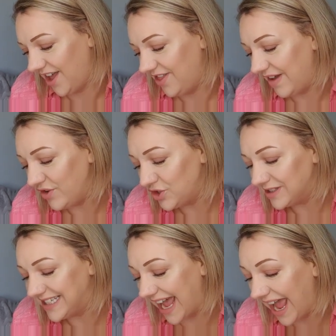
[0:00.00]
They haven't done
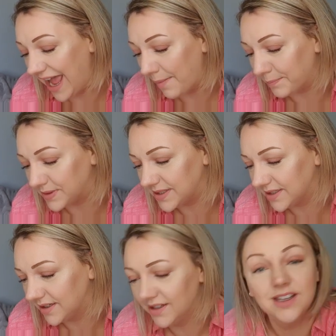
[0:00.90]
tabs.
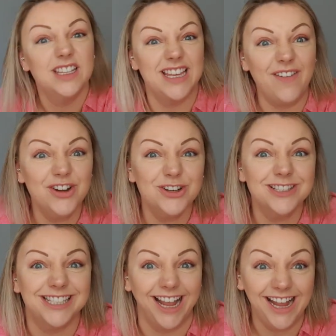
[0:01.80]

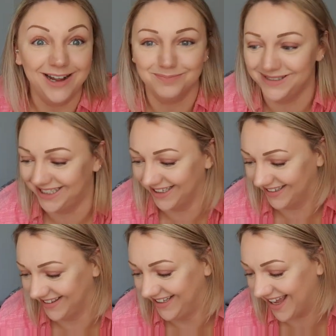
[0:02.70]

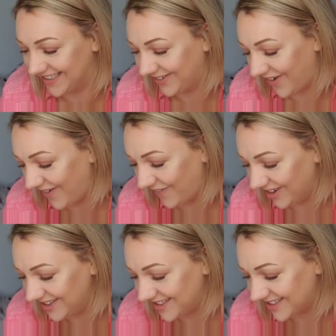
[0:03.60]
That's what I
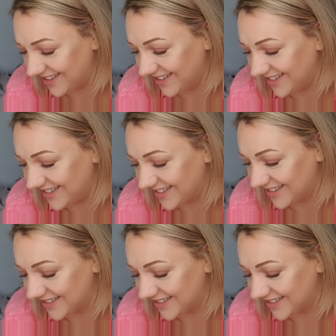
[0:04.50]
wanted.